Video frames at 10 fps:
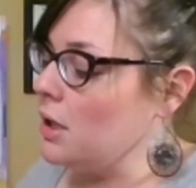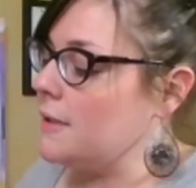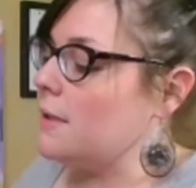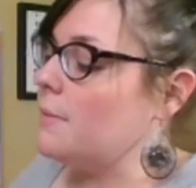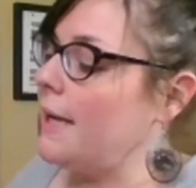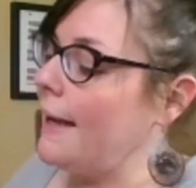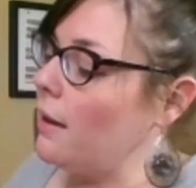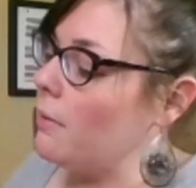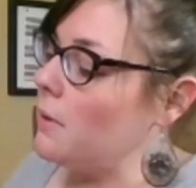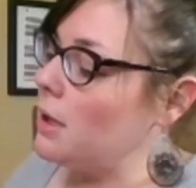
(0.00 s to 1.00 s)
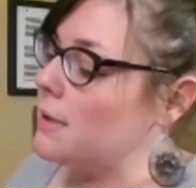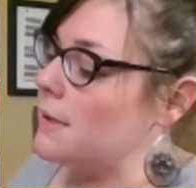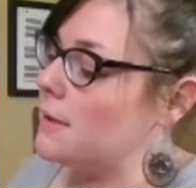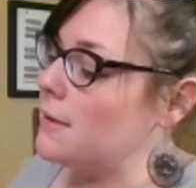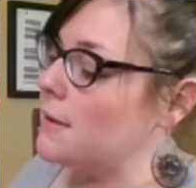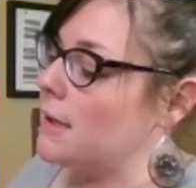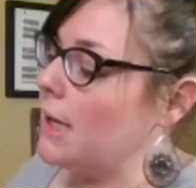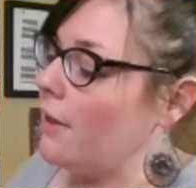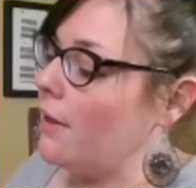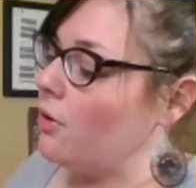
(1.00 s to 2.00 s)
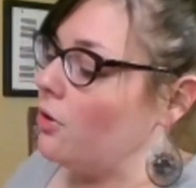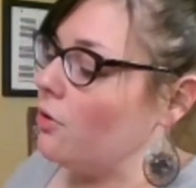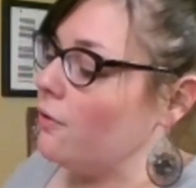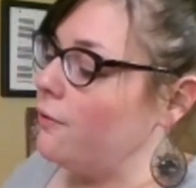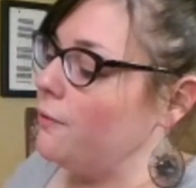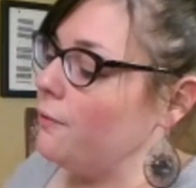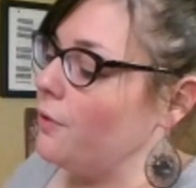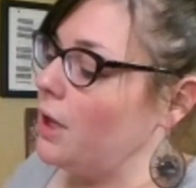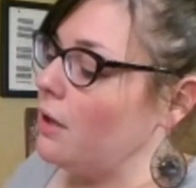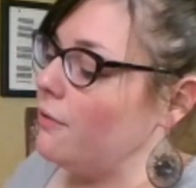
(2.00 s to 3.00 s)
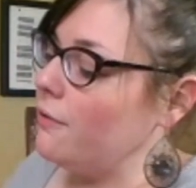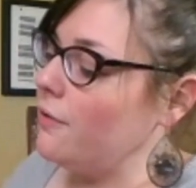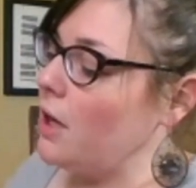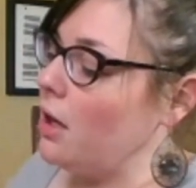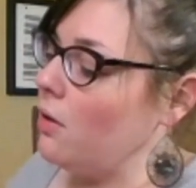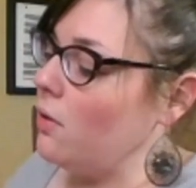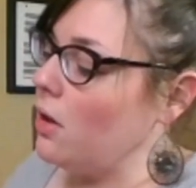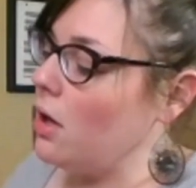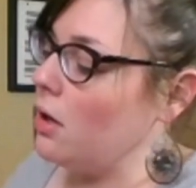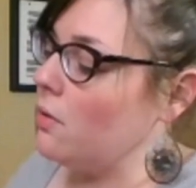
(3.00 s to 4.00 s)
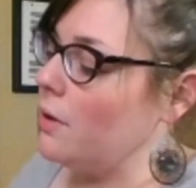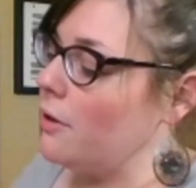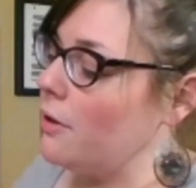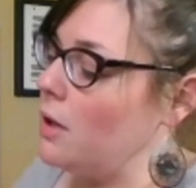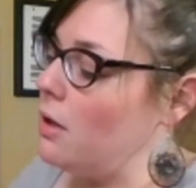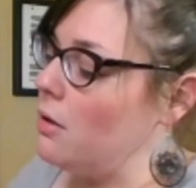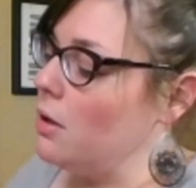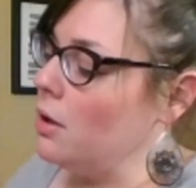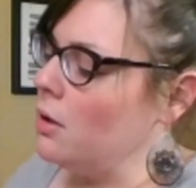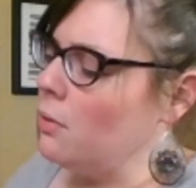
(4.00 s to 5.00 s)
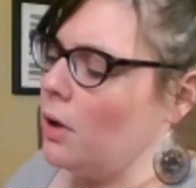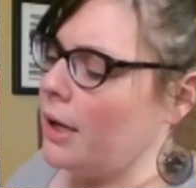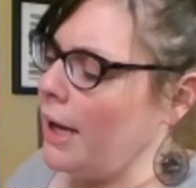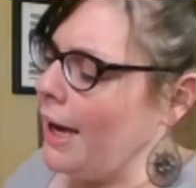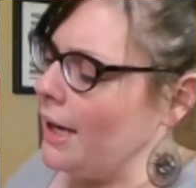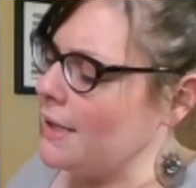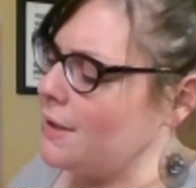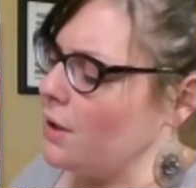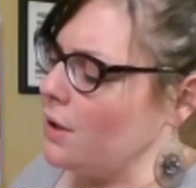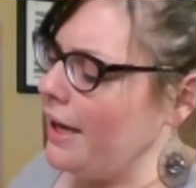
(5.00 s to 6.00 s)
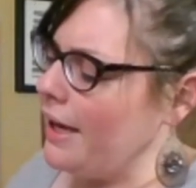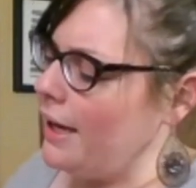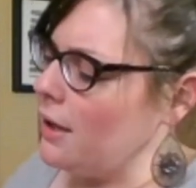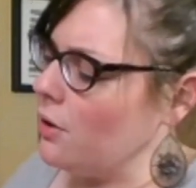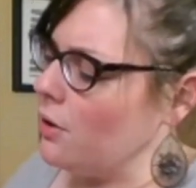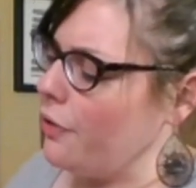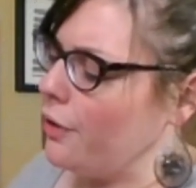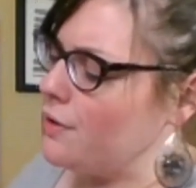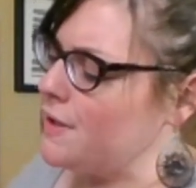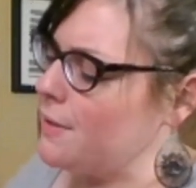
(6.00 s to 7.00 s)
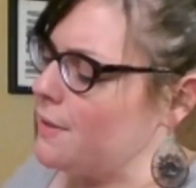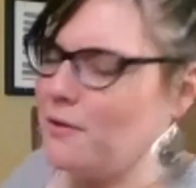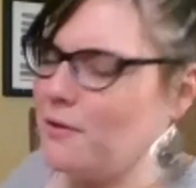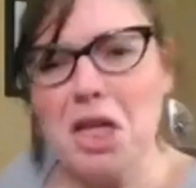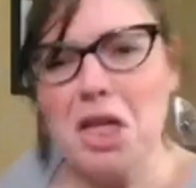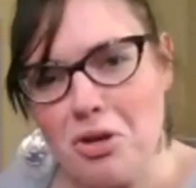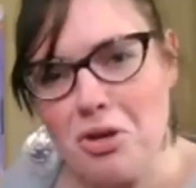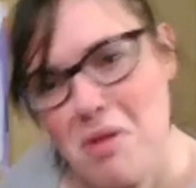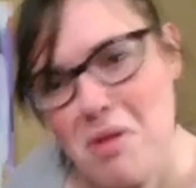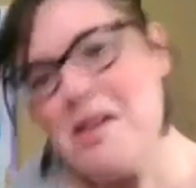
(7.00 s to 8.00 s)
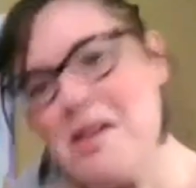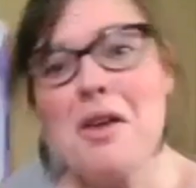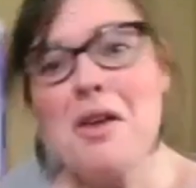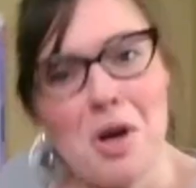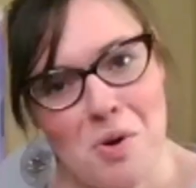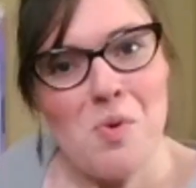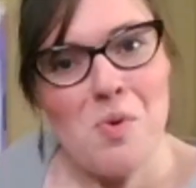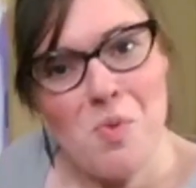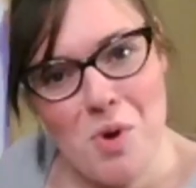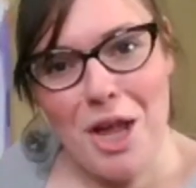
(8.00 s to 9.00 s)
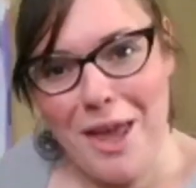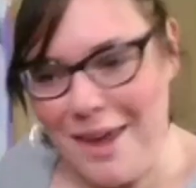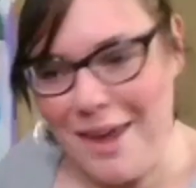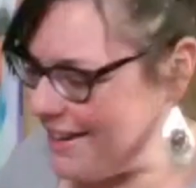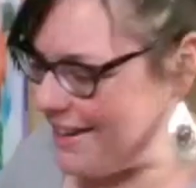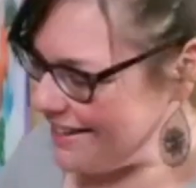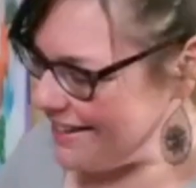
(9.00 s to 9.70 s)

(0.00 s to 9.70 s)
some elements together, and you're free to follow along with me. Work ahead as you'd like. I know that there are some of you at home. Work ahead.